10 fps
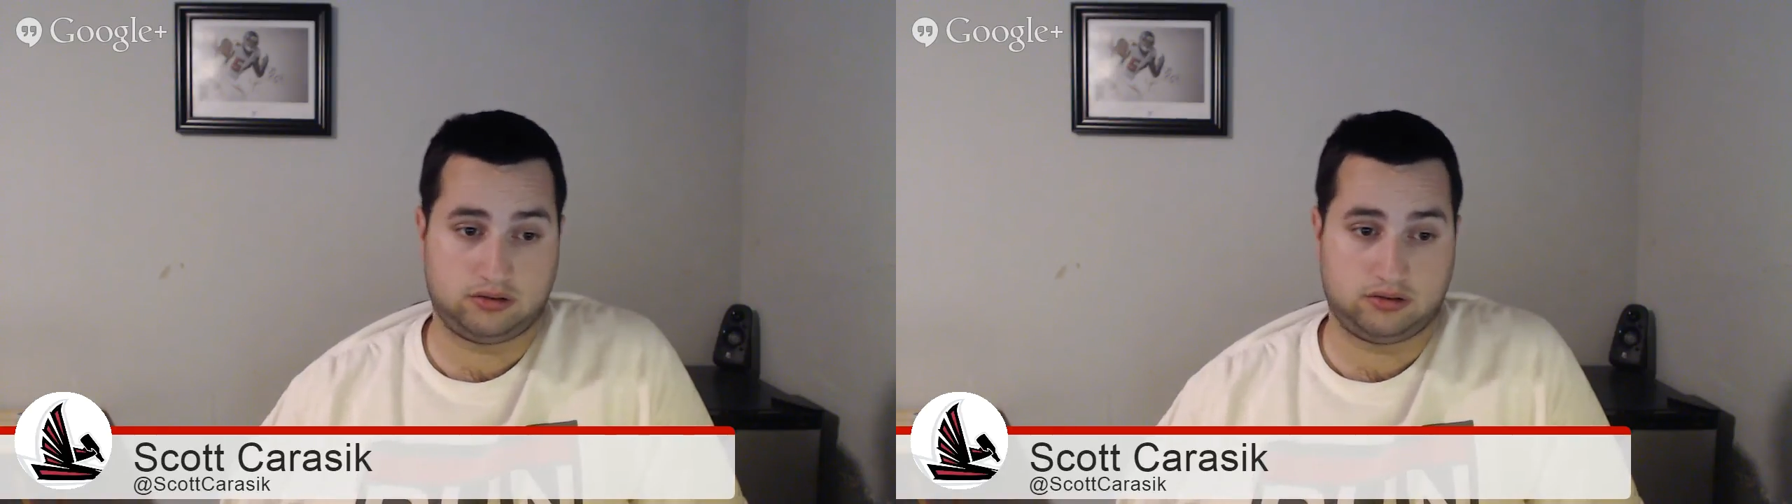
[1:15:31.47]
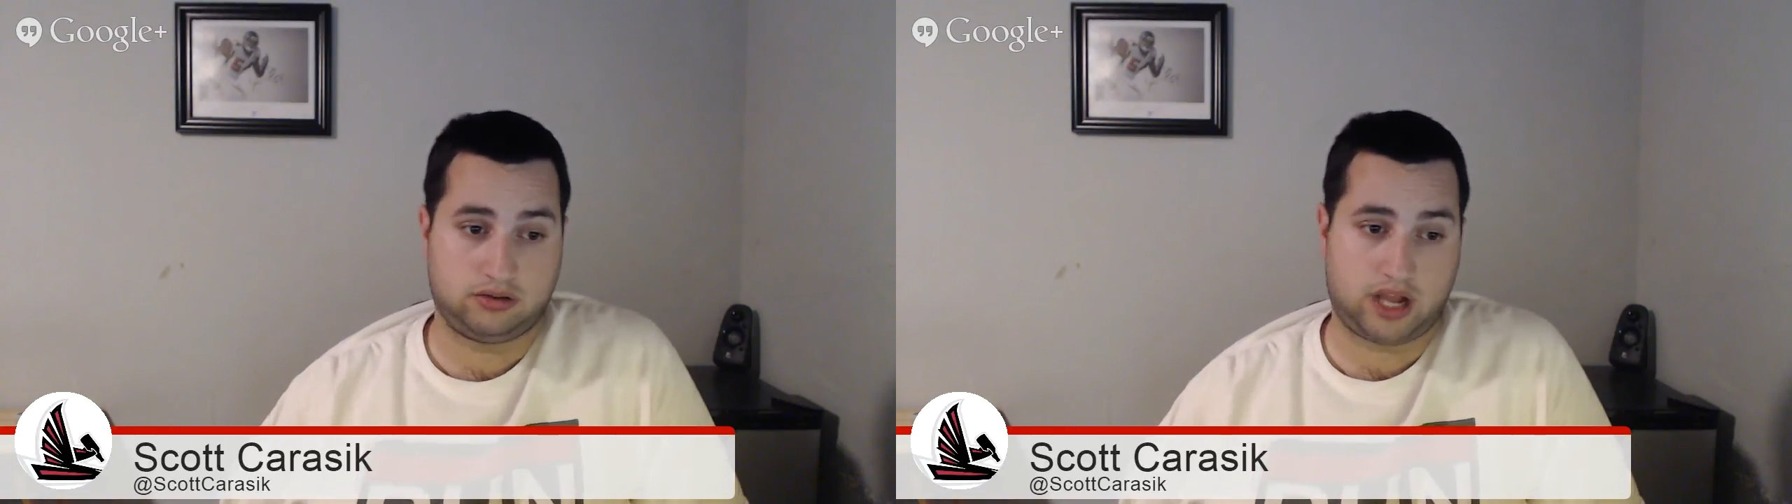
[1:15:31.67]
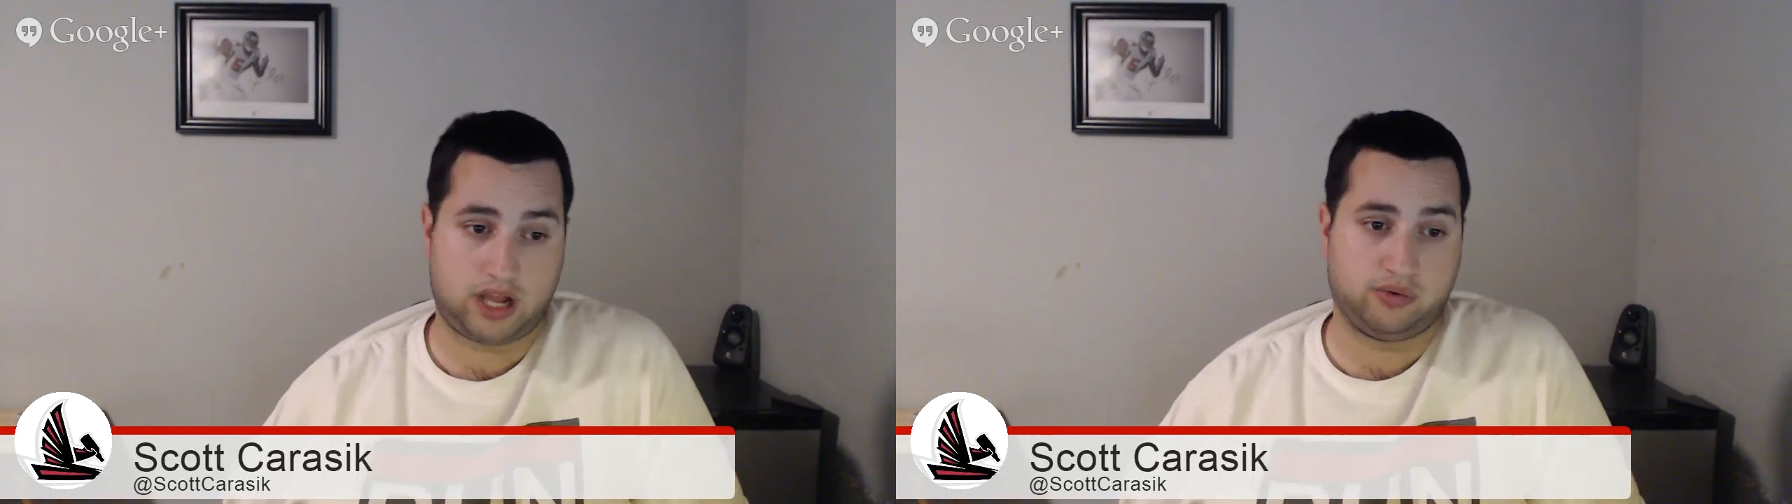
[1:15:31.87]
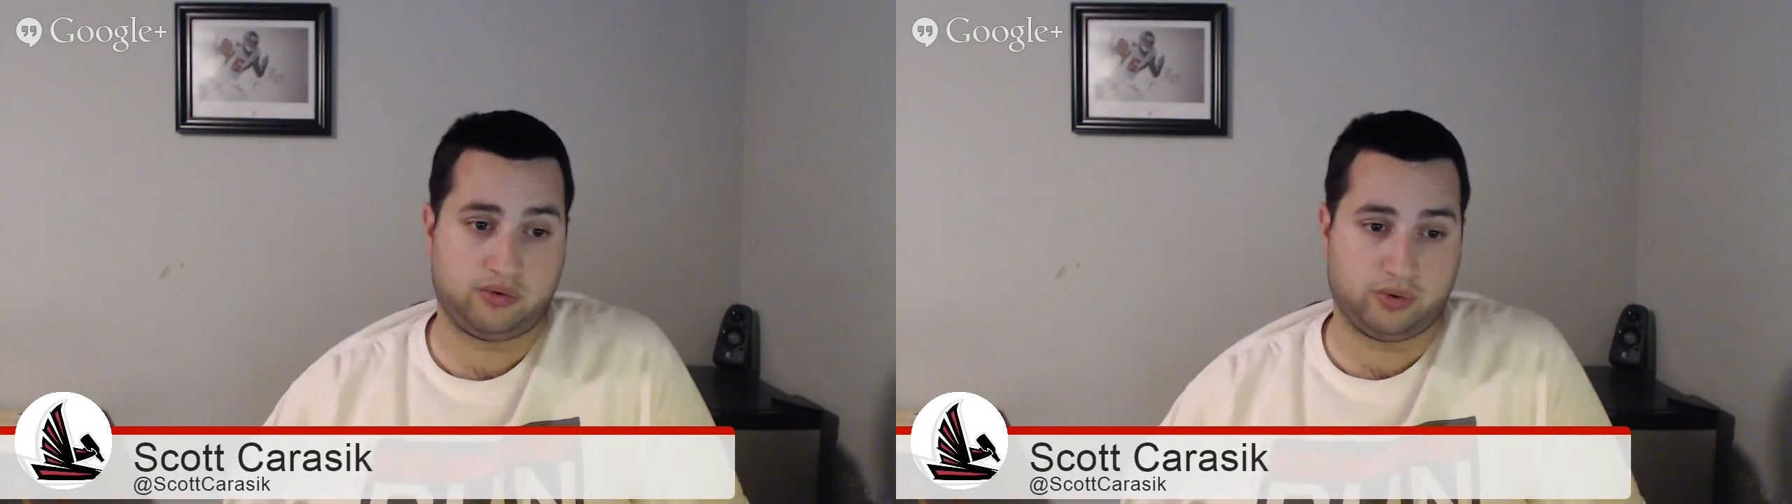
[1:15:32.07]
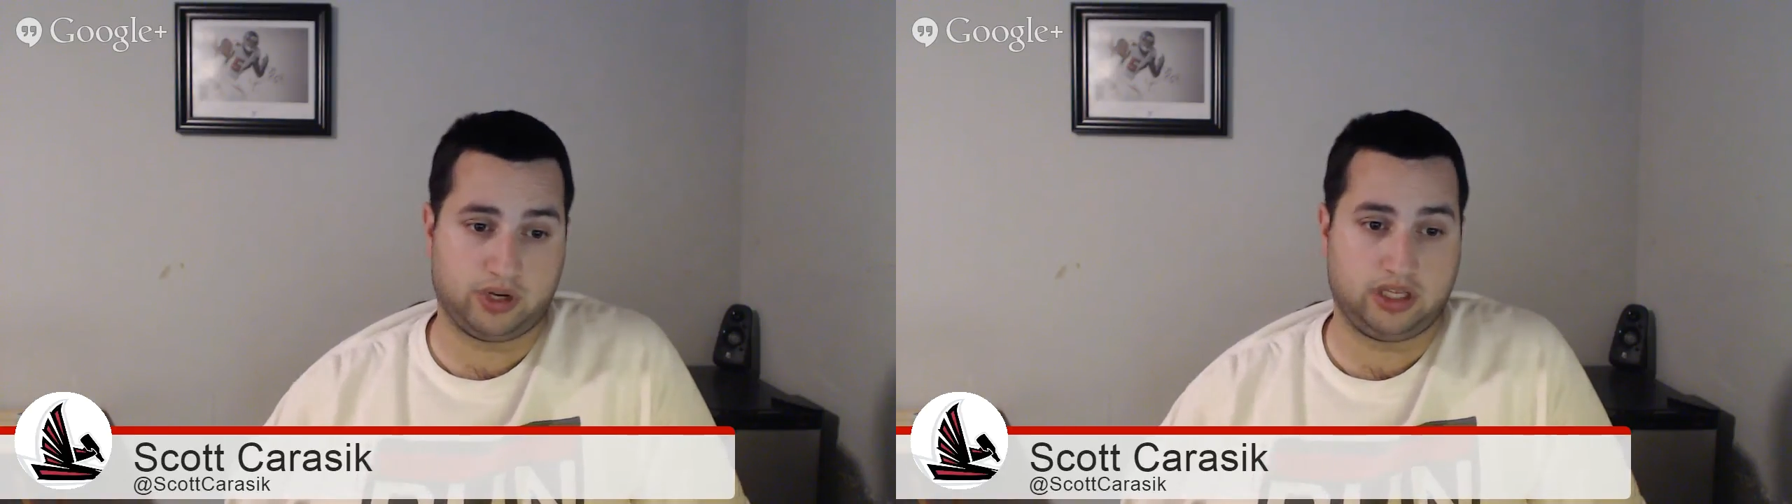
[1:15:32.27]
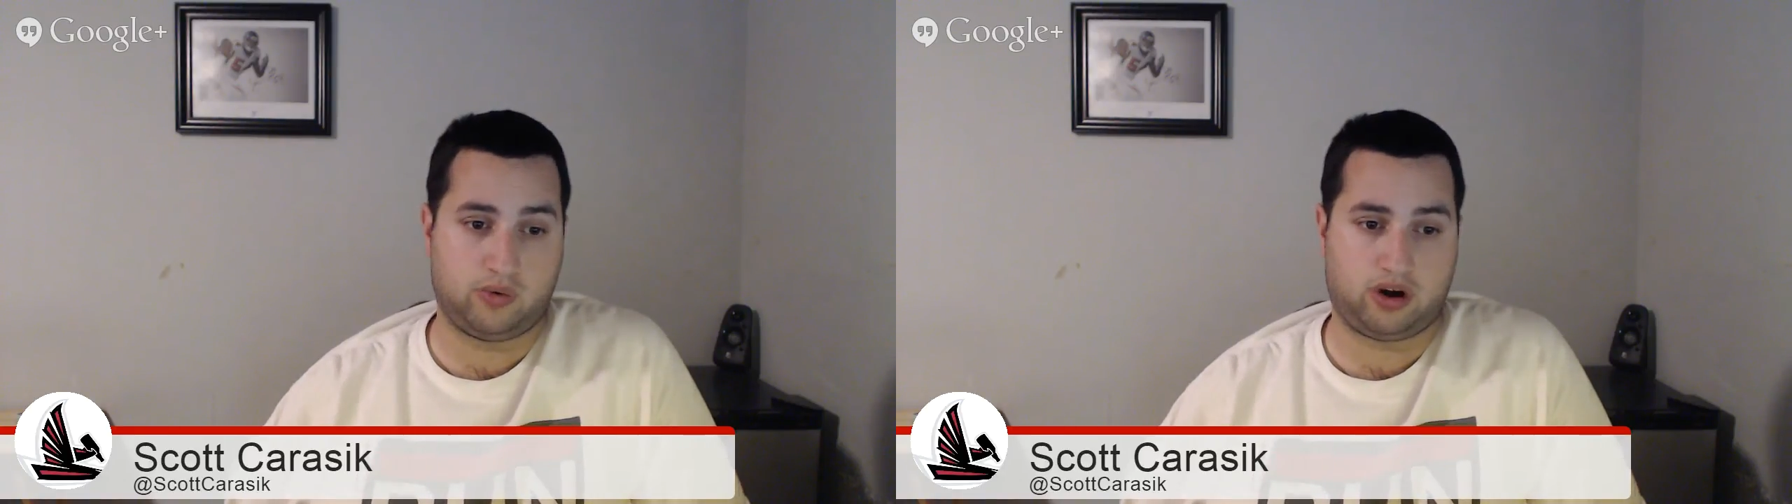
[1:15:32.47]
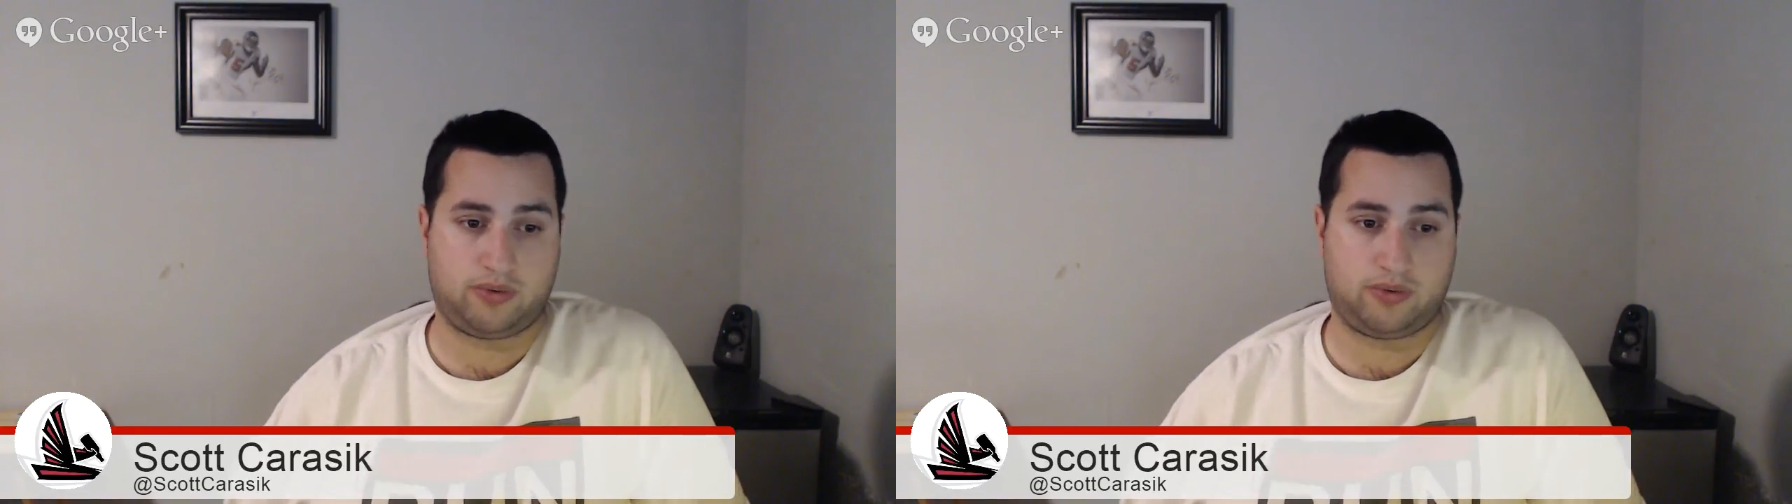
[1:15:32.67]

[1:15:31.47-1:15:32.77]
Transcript: then you really worry